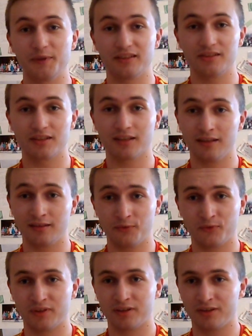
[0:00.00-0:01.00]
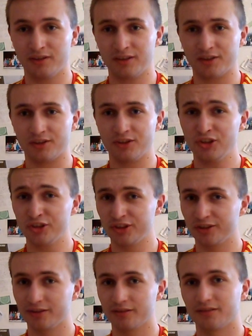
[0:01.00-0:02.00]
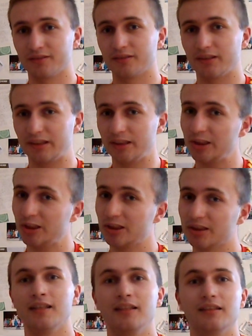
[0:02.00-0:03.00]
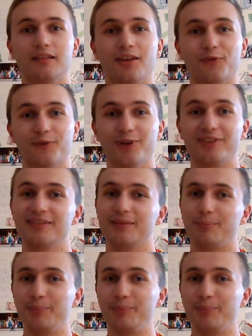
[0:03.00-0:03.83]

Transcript: which is kind of Turkish, and of course,